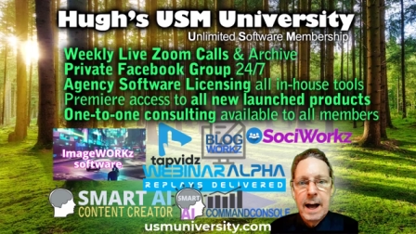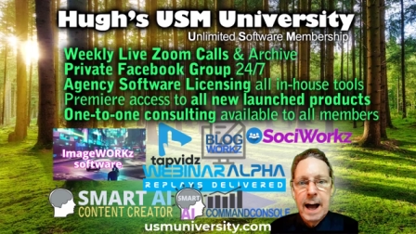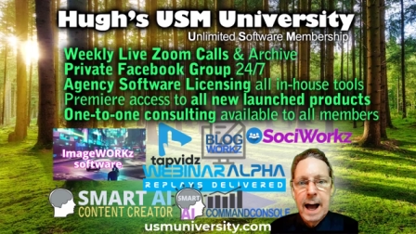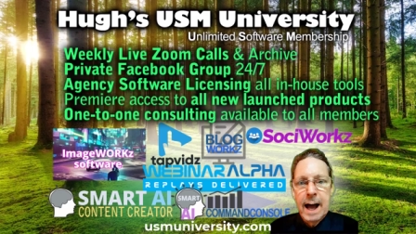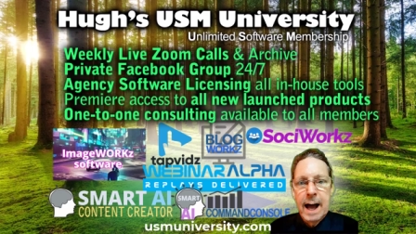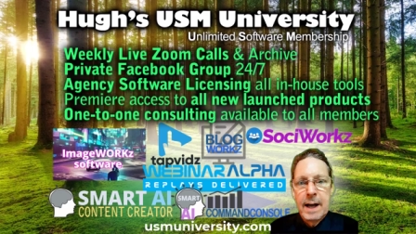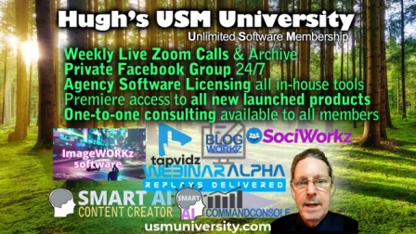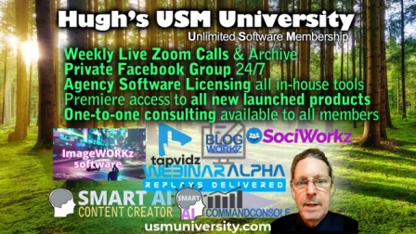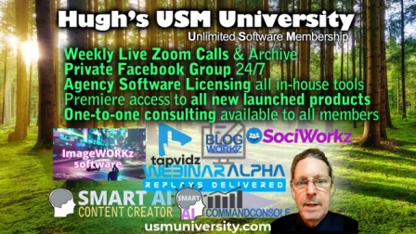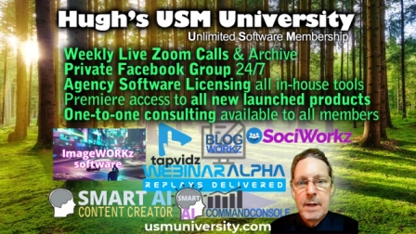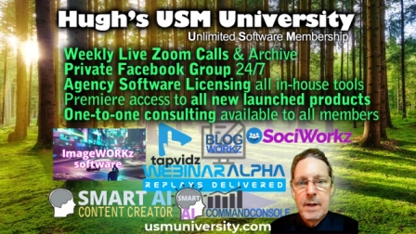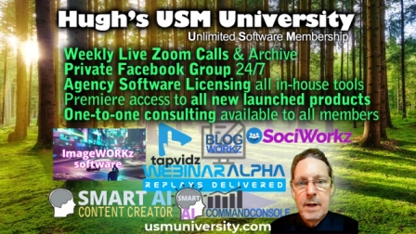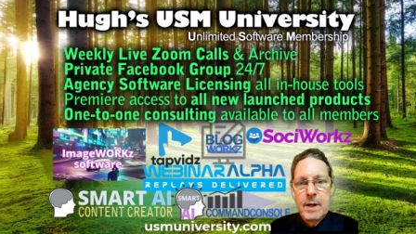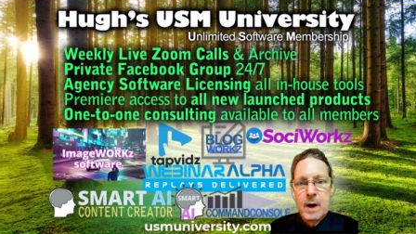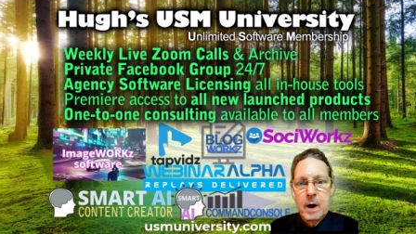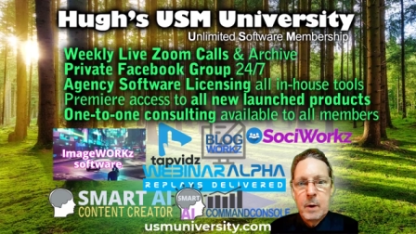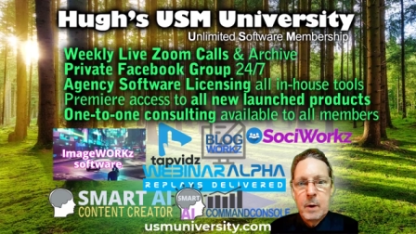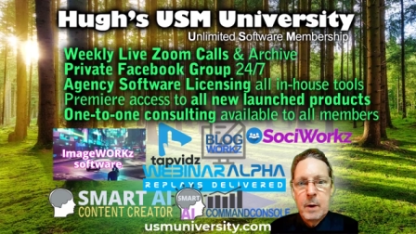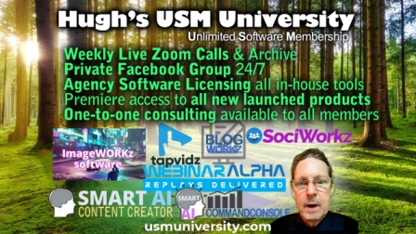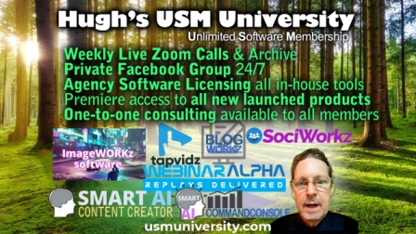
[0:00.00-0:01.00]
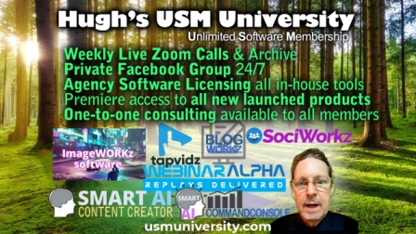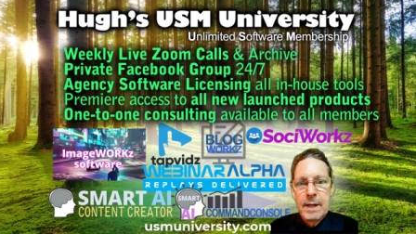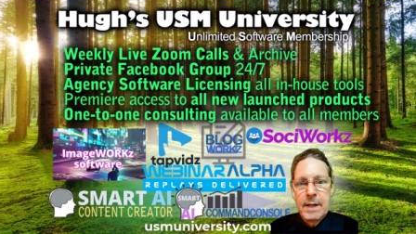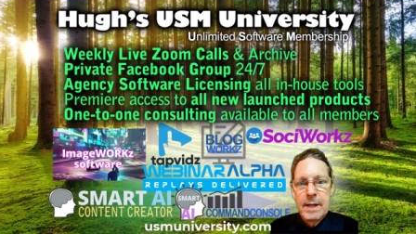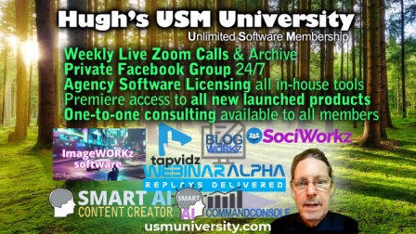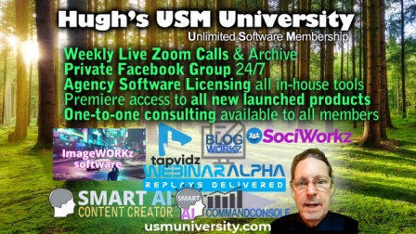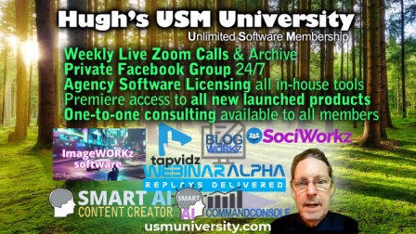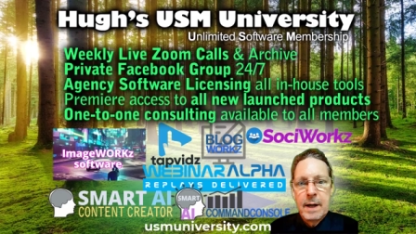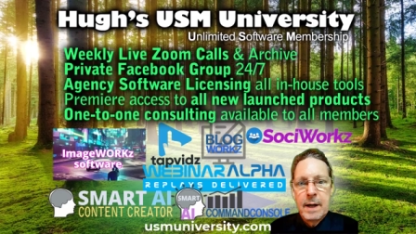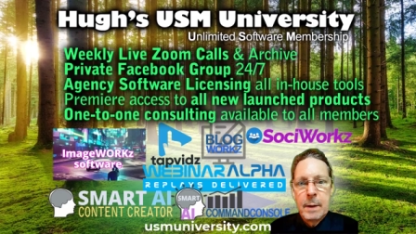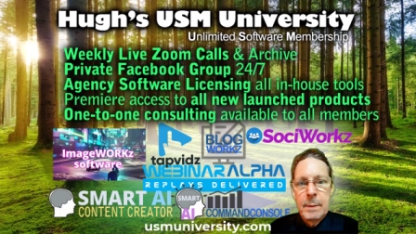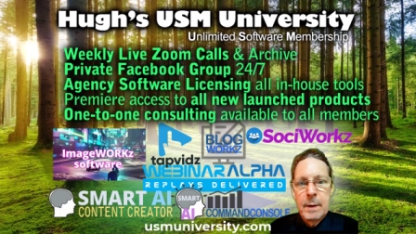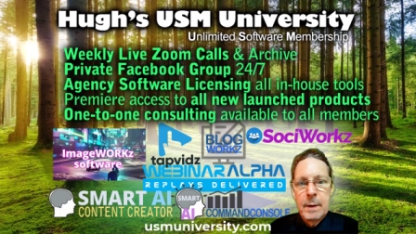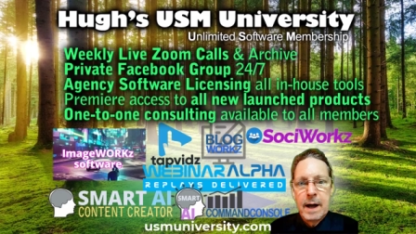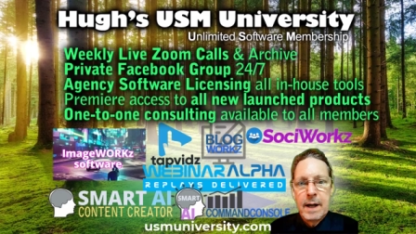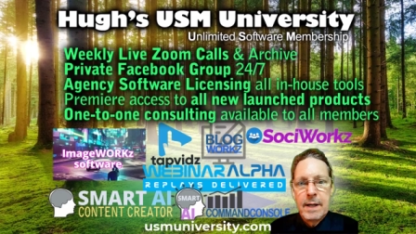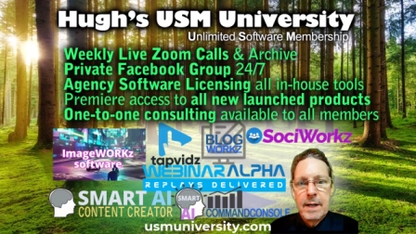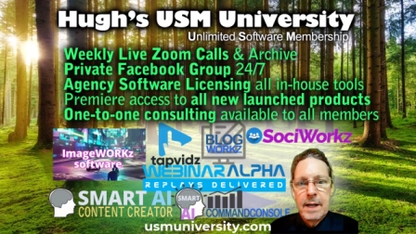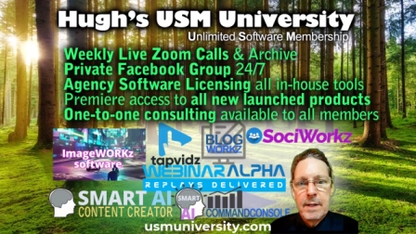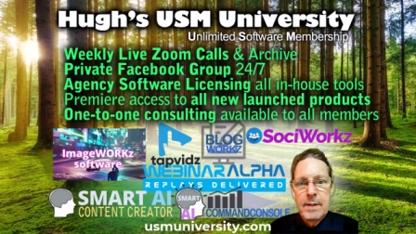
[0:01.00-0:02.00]
And there's no risk,
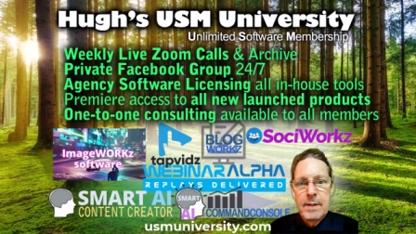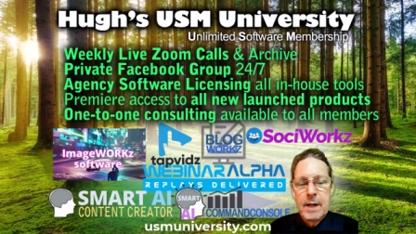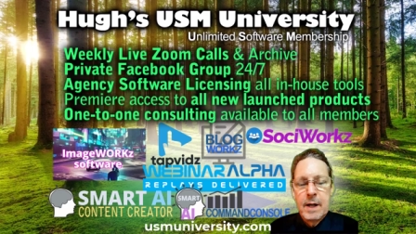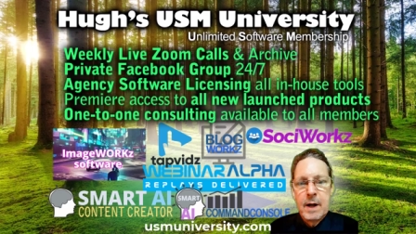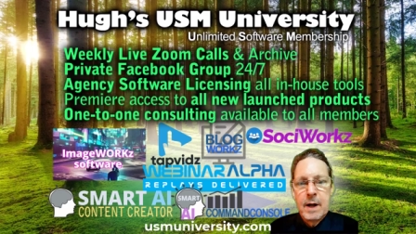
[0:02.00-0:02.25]
because if it